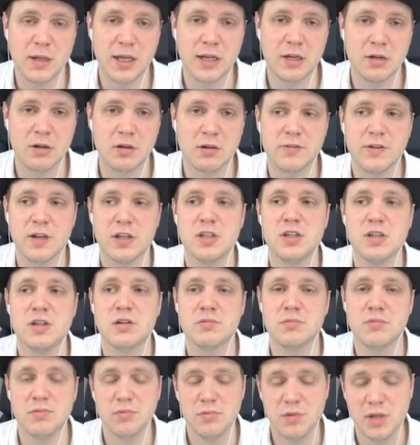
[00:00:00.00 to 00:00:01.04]
Blade off and you
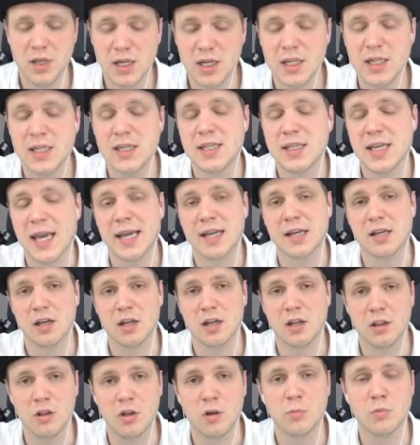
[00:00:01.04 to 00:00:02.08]
can really gank
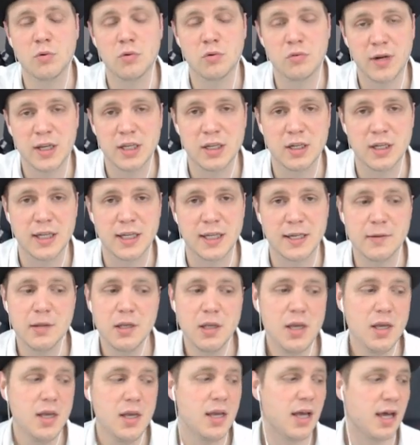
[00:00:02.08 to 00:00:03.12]
a lot more regularly,
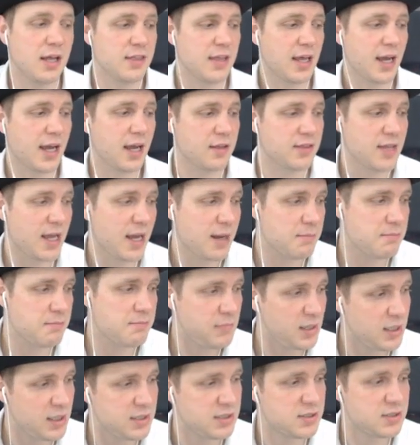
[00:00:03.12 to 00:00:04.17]
and that that
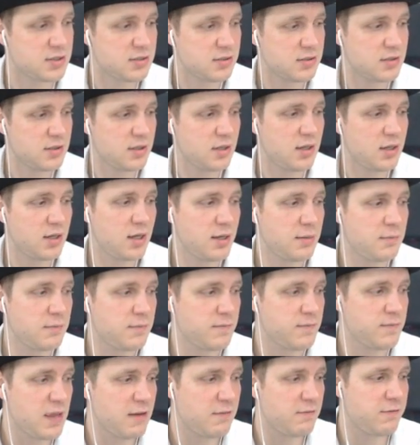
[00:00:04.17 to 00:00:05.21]
makes um,
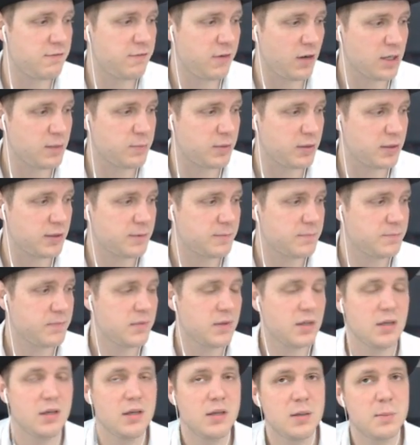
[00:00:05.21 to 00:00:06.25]
Viper
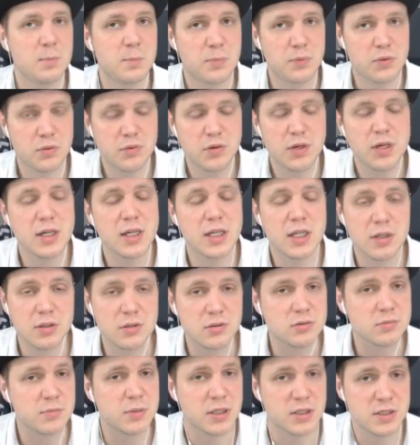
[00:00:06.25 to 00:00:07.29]
pretty
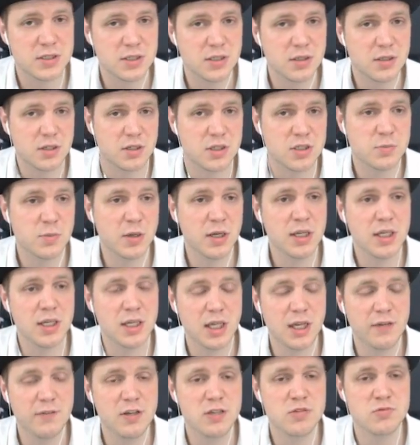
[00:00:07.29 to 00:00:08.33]
cool because because when
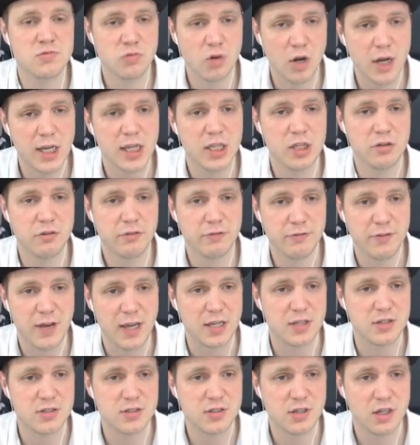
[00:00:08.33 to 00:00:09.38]
he if he's right in your
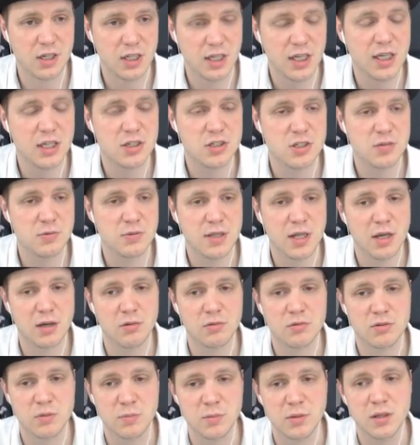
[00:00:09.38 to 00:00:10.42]
face and he hits you with that
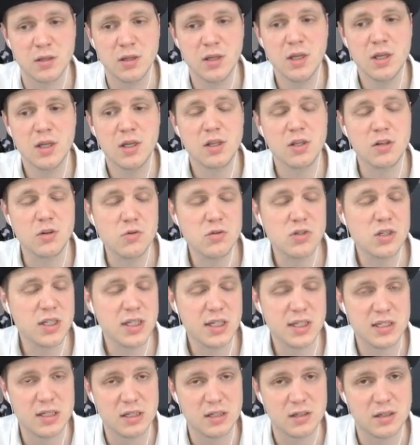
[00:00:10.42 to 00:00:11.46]
ultimate, usually
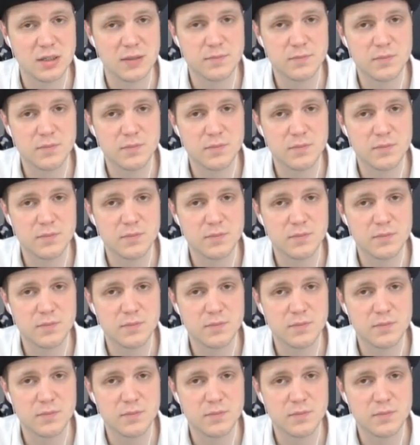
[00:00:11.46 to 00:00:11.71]
you die.